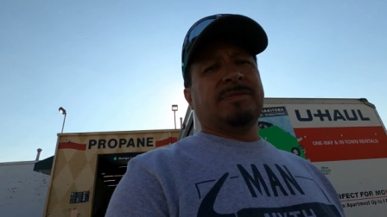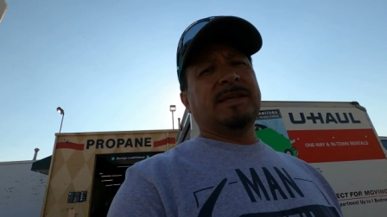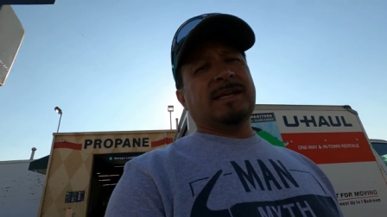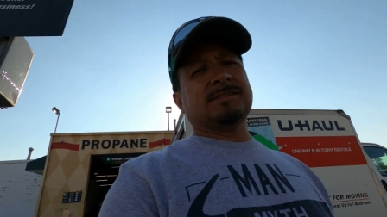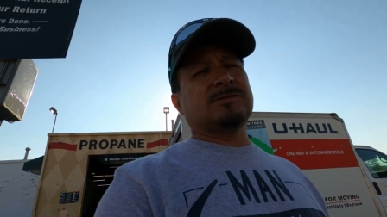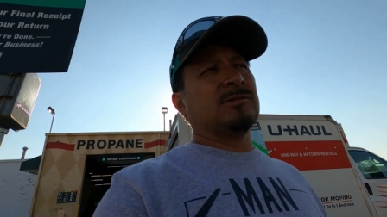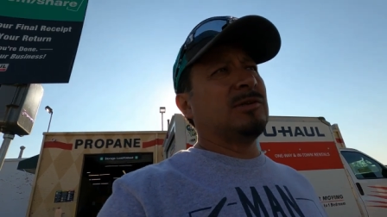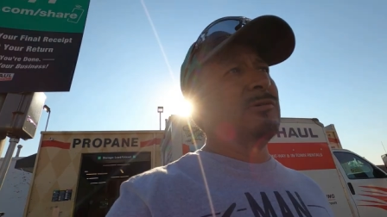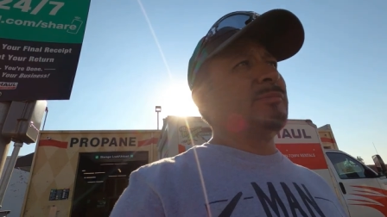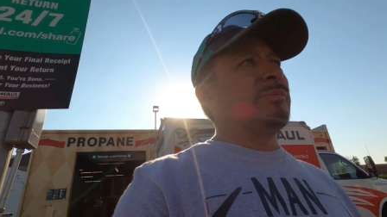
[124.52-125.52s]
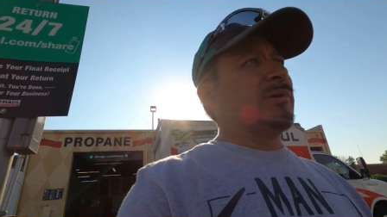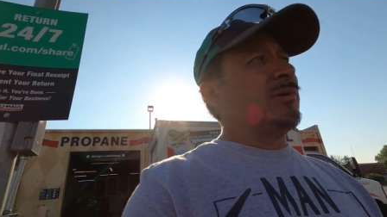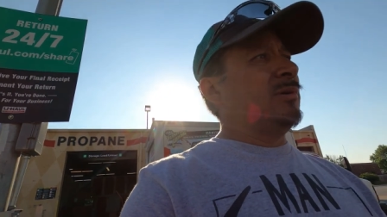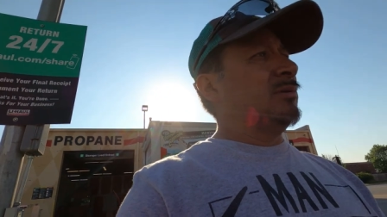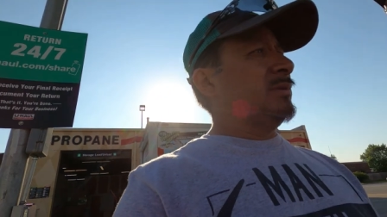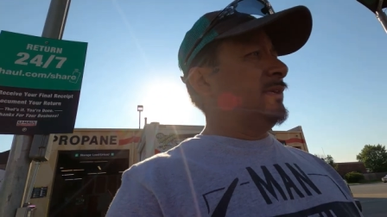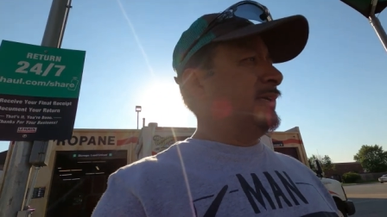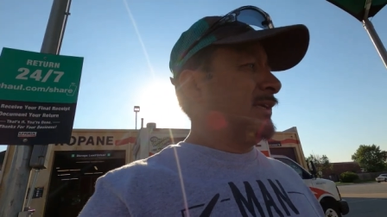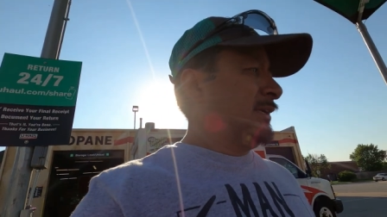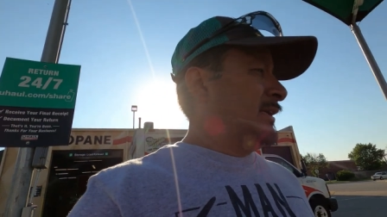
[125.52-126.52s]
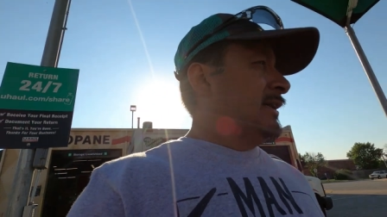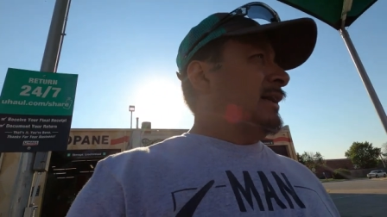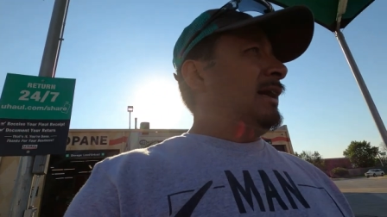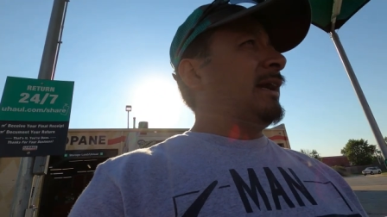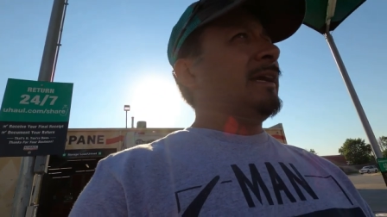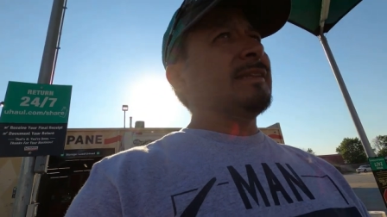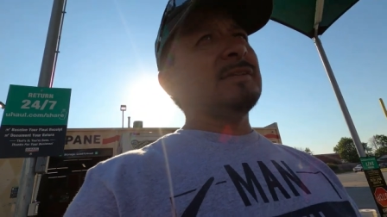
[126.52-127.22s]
Yeah, so lo and behold, I had